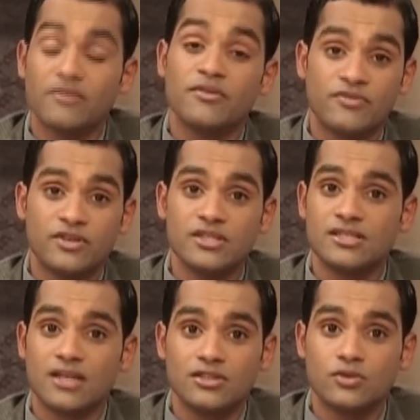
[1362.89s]
First
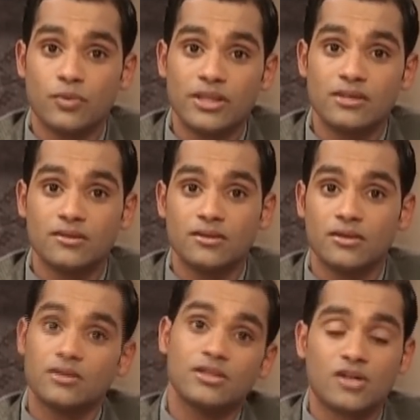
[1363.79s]
starts with
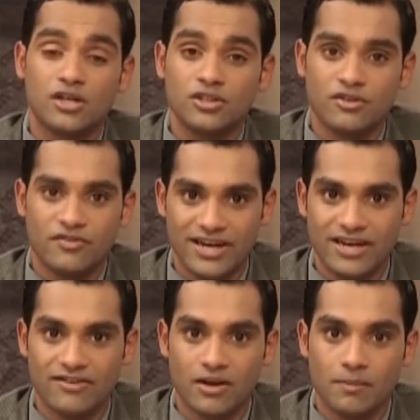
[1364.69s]
the structure of
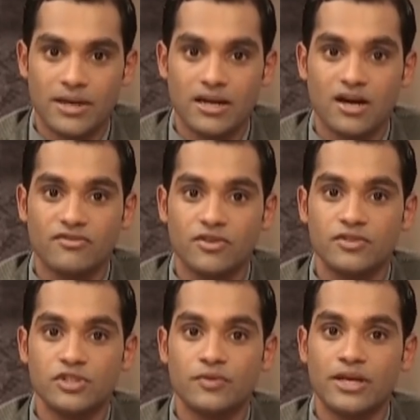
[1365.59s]
redevelopment, after
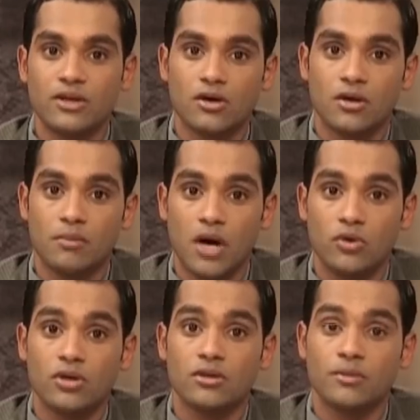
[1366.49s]
which we talk
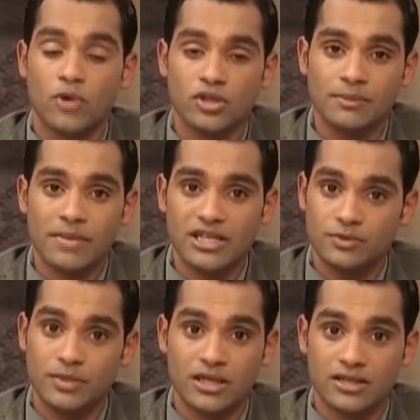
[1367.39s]
about the project
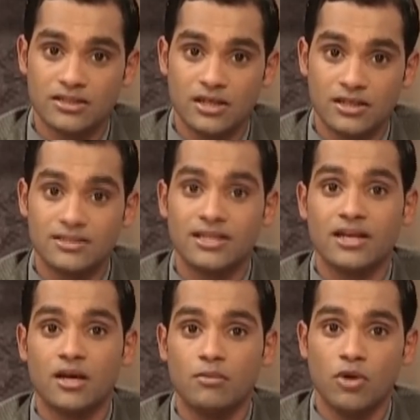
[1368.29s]
management consultants that
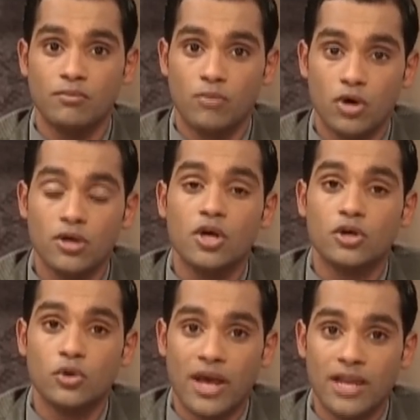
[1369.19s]
come on board
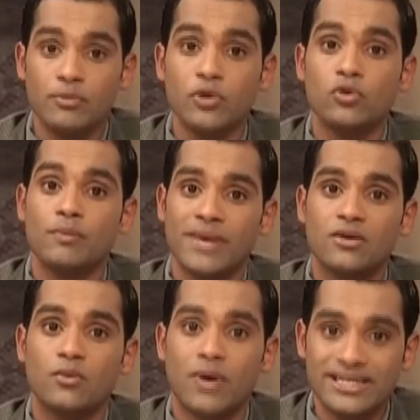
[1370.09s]
to help you to make a
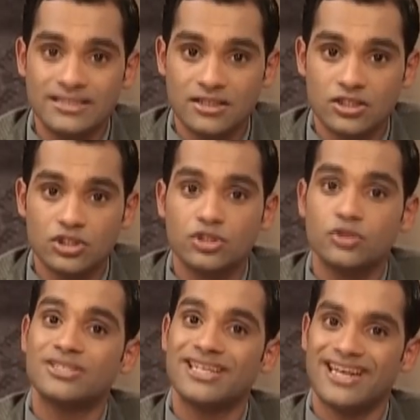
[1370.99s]
wise decision to
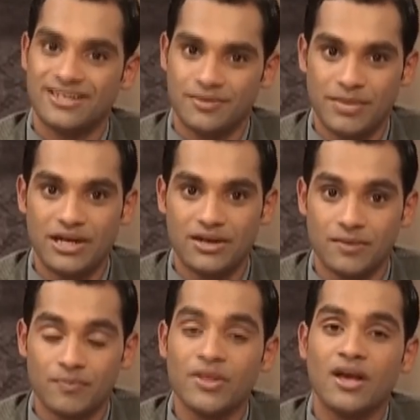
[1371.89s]
select a builder.
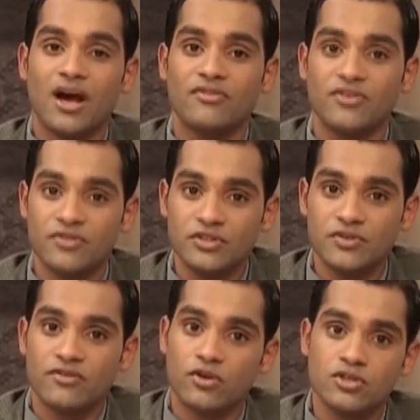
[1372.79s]
After which we
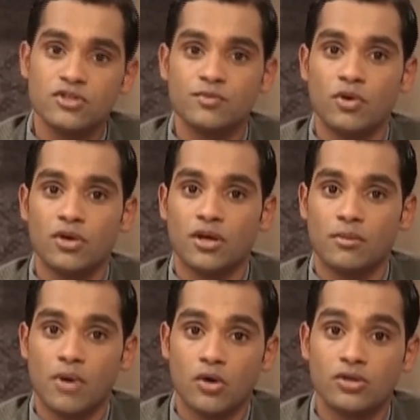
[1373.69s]
have also spoken
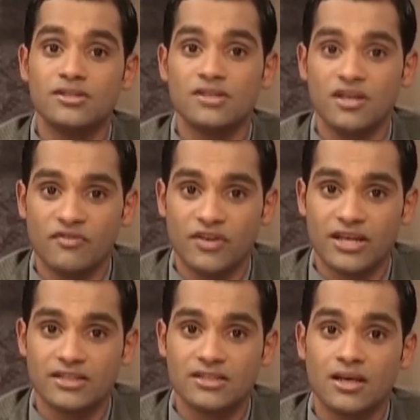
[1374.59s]
about
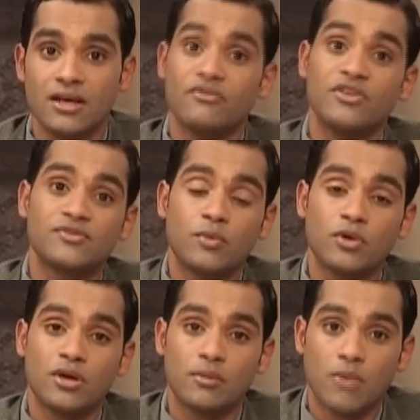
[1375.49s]
certificates. We have
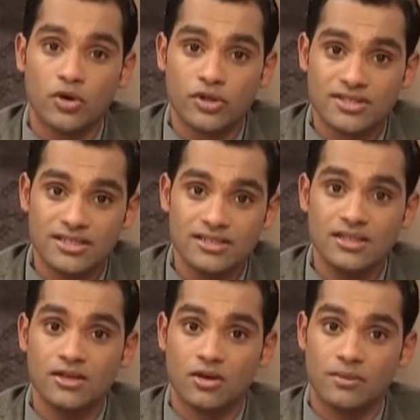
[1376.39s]
spoken about your CC,
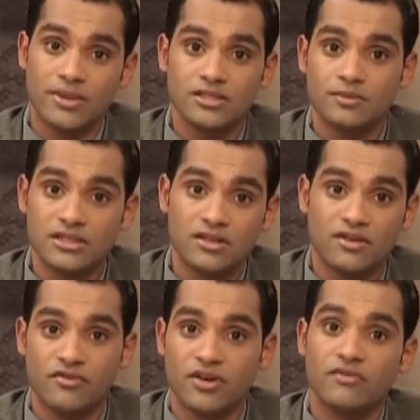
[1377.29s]
your commencement
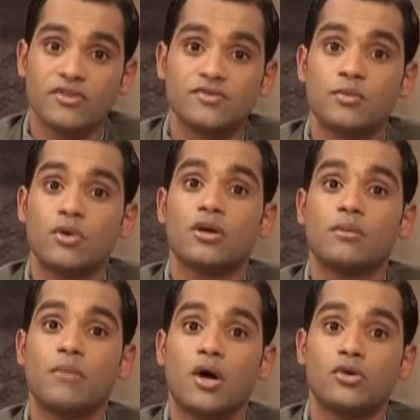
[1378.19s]
certificate. We have spoken
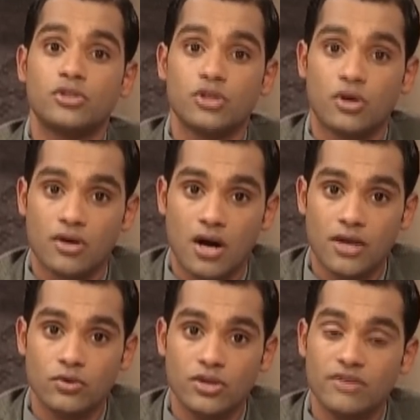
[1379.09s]
about your
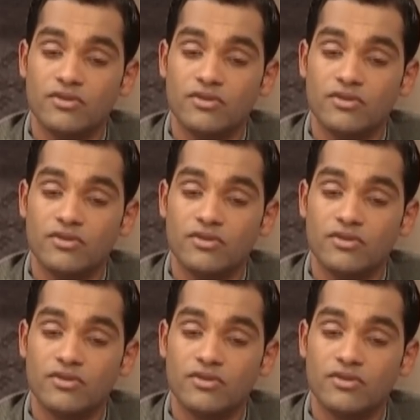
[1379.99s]
IOD.